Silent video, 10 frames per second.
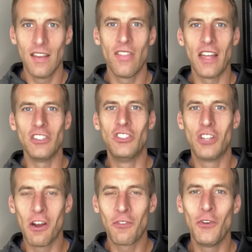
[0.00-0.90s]
that
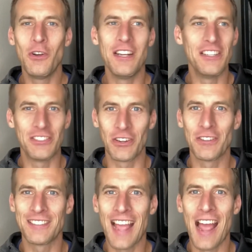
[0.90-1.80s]
junk food and
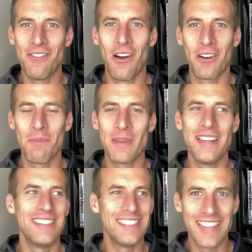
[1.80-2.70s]
desserts have on our
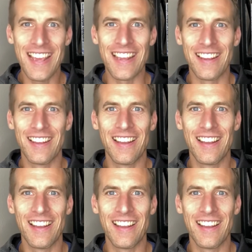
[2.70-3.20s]
being today and,